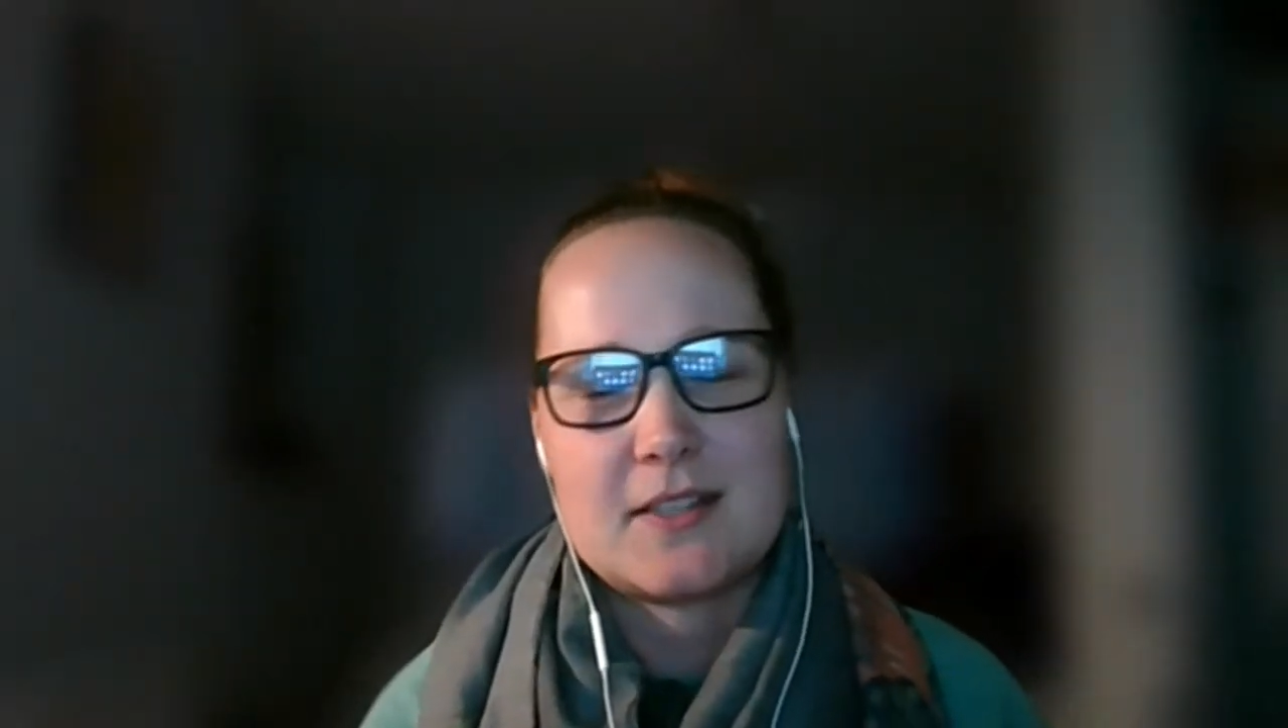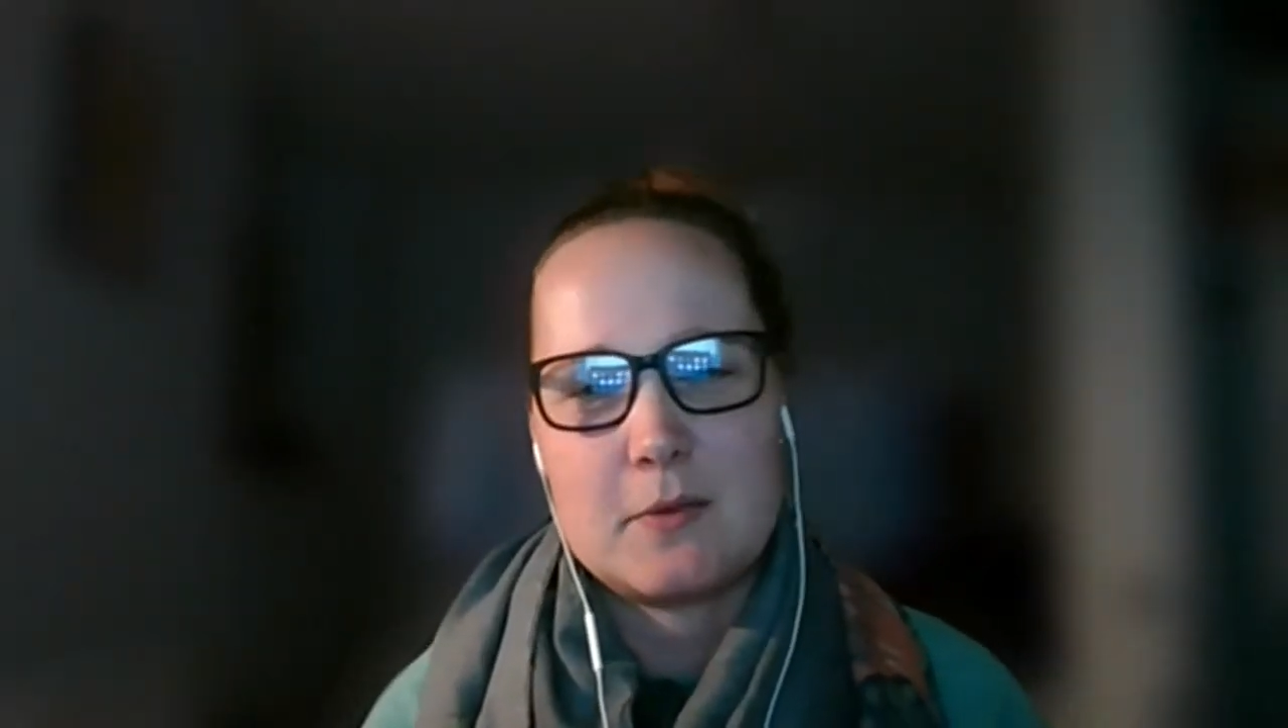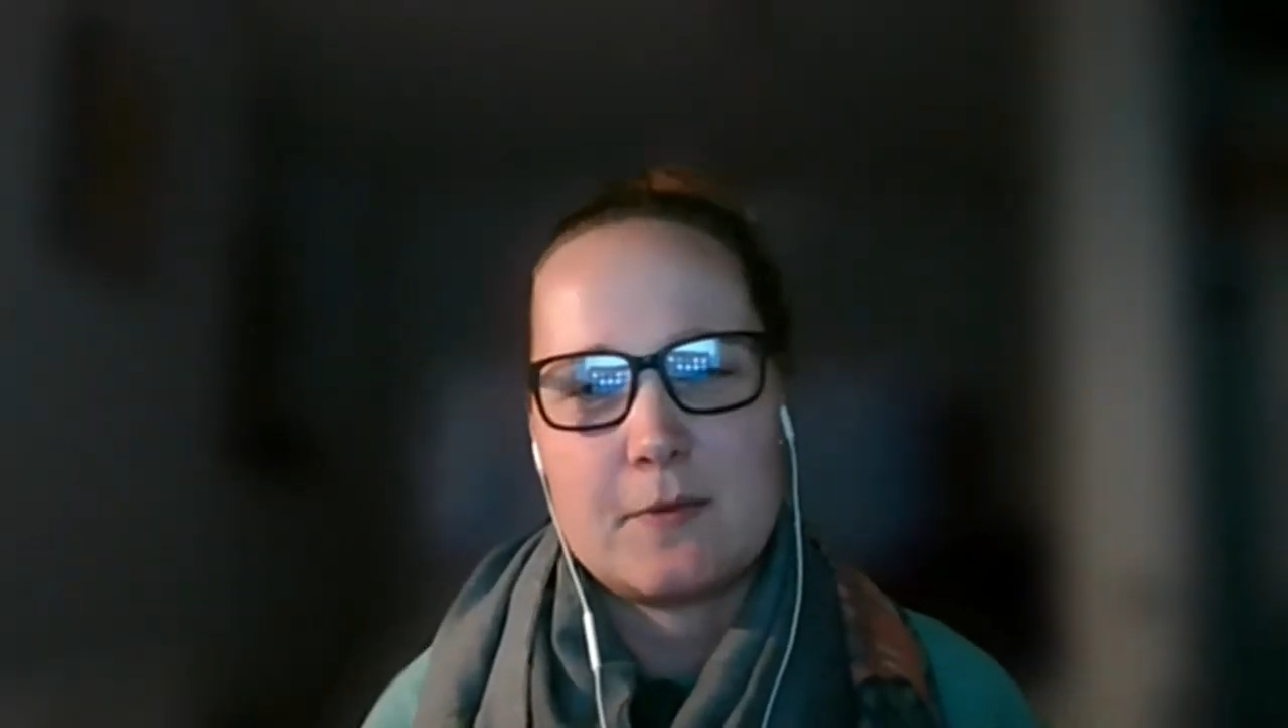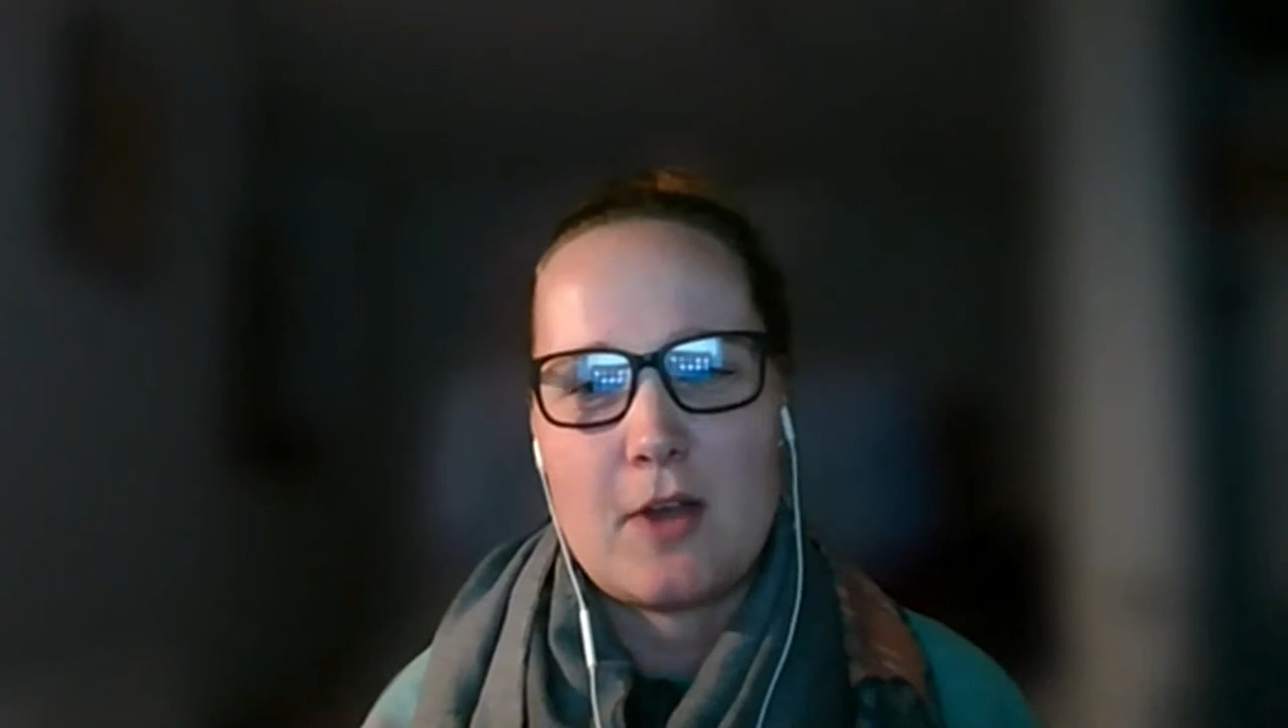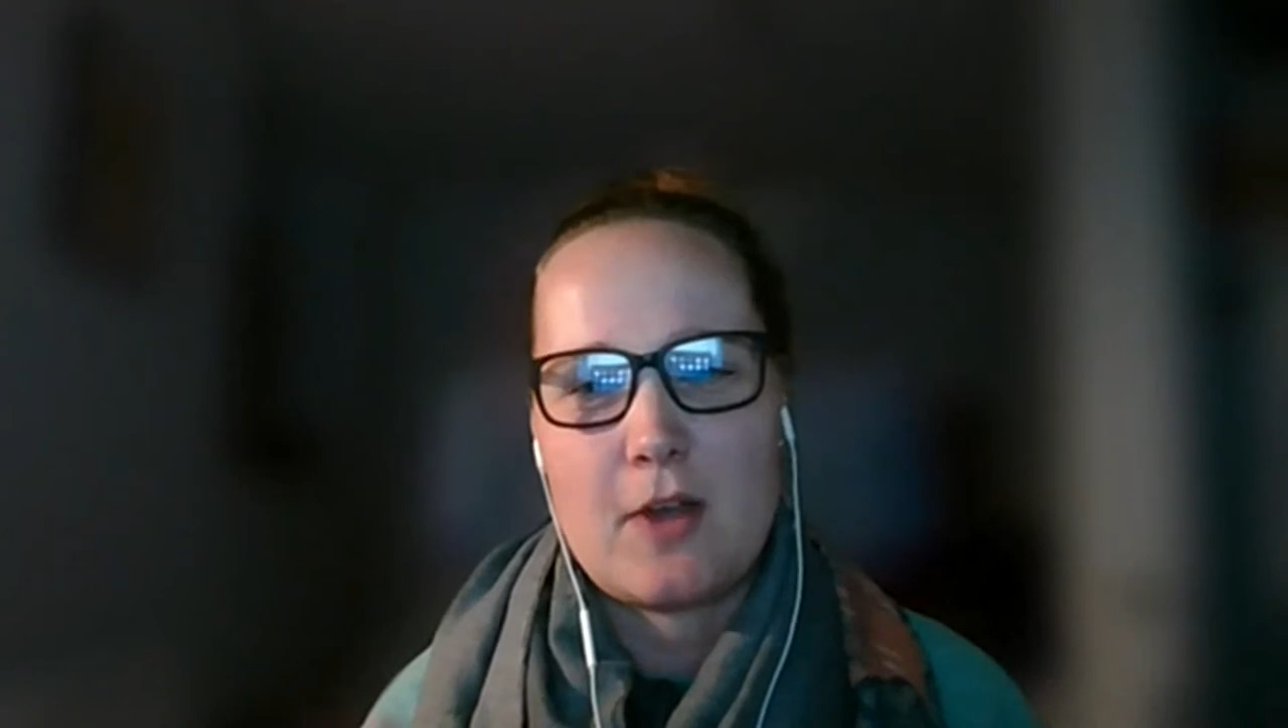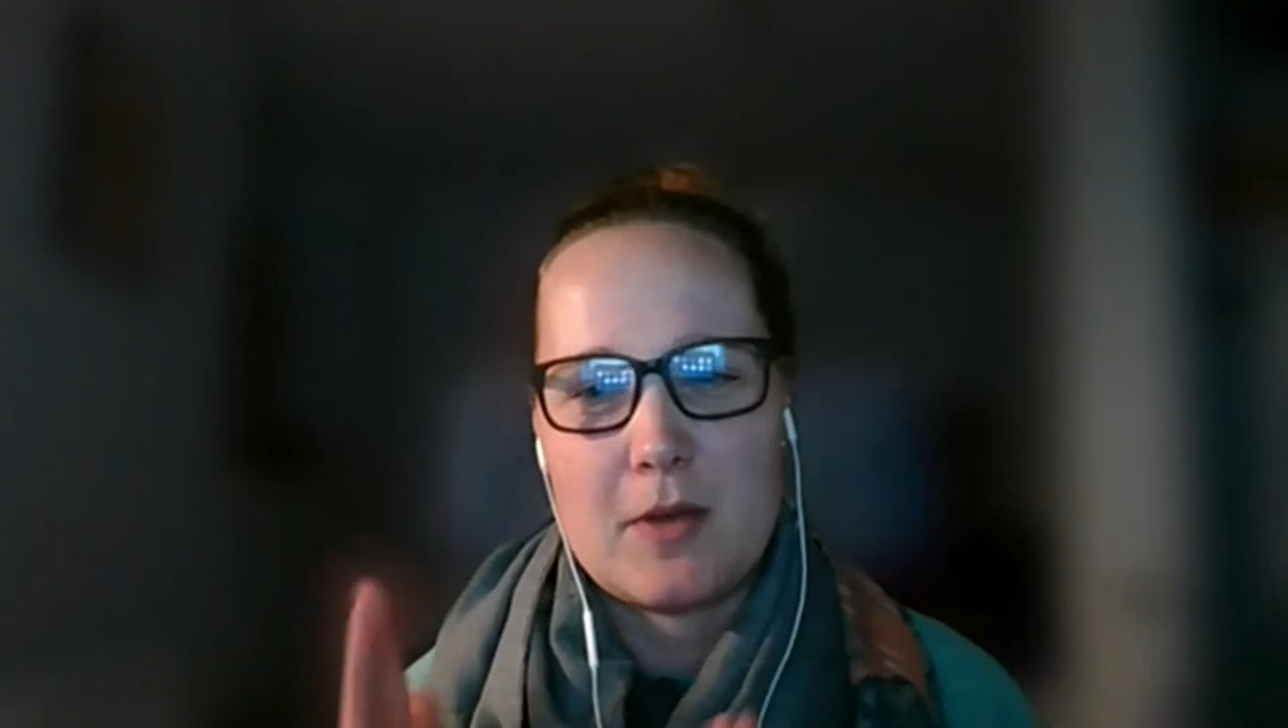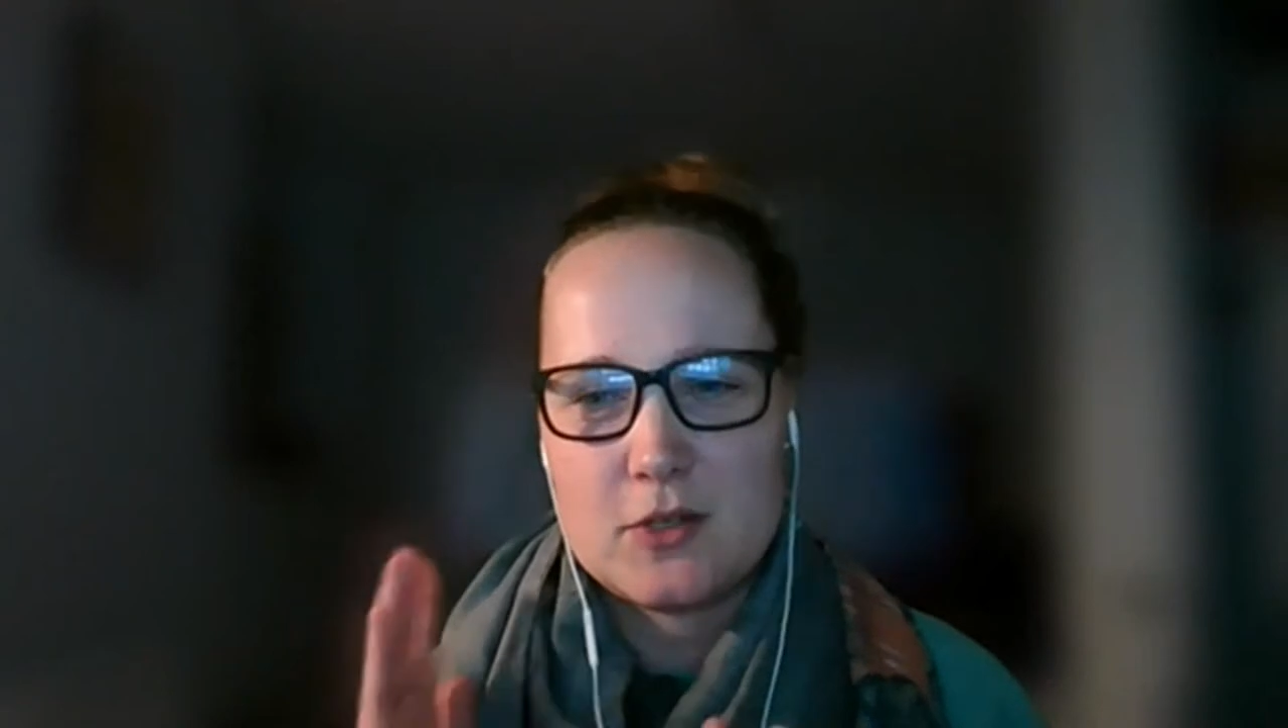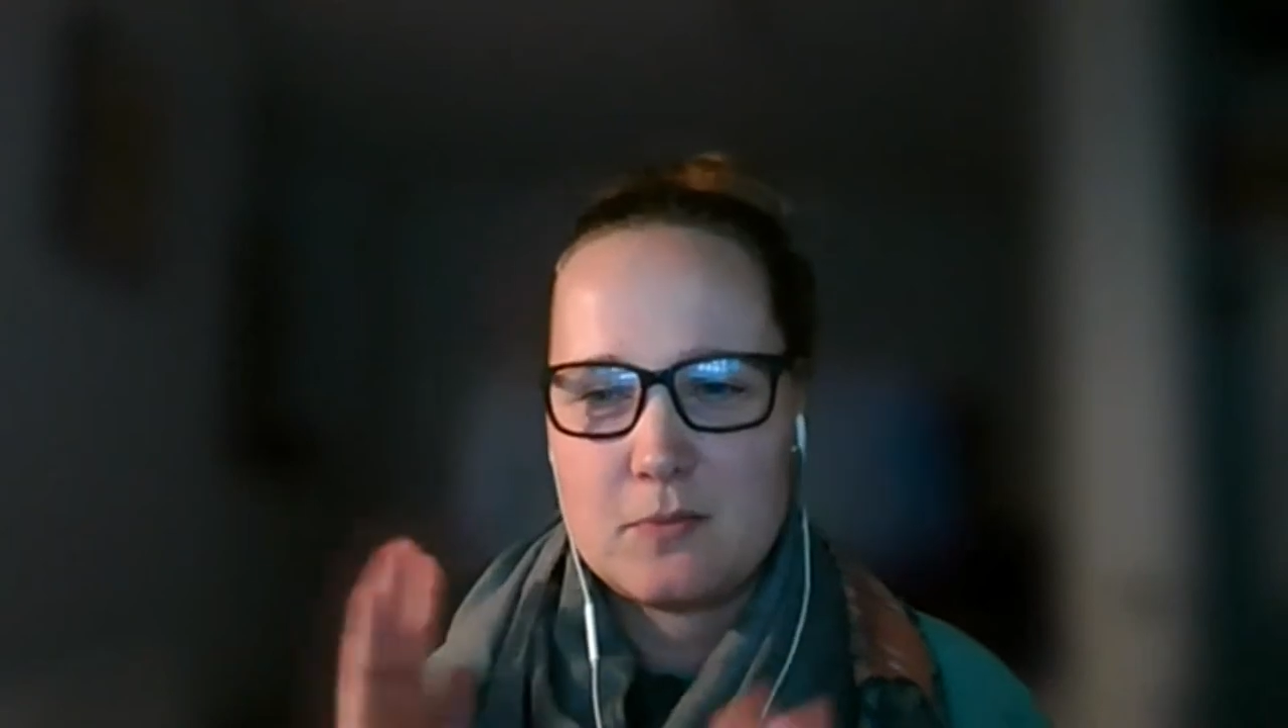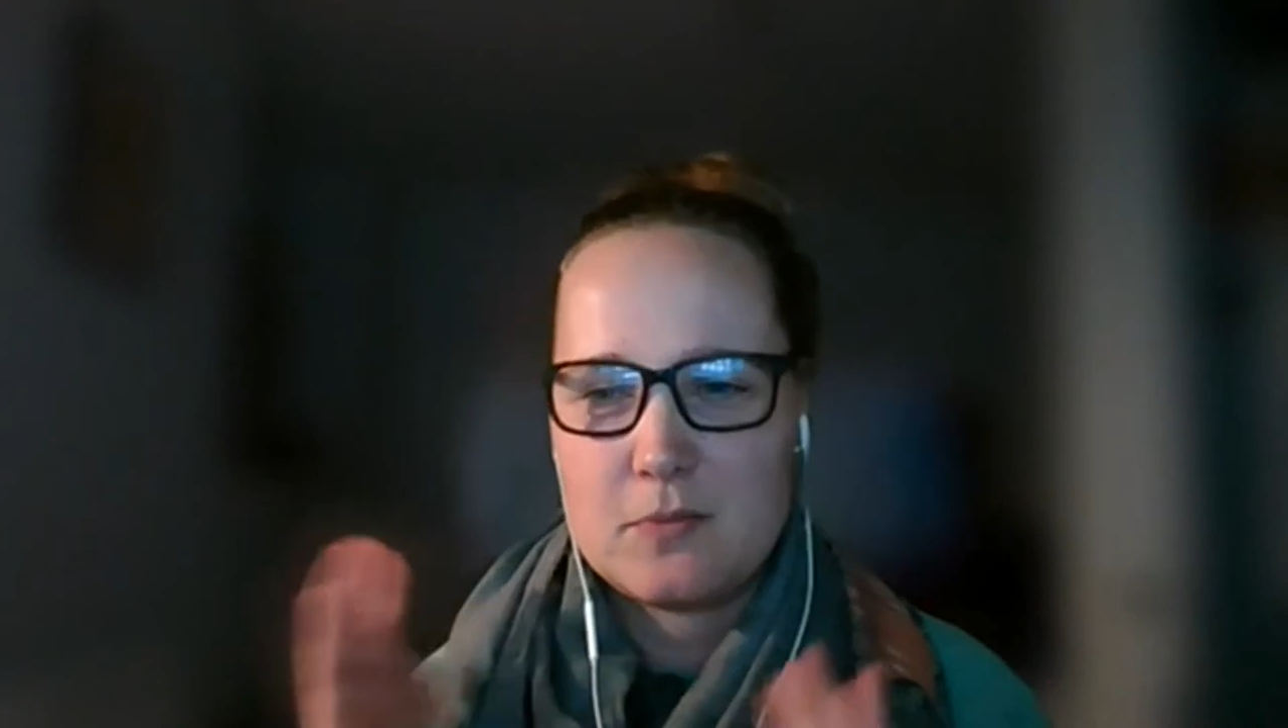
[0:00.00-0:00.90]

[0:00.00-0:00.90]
It was very much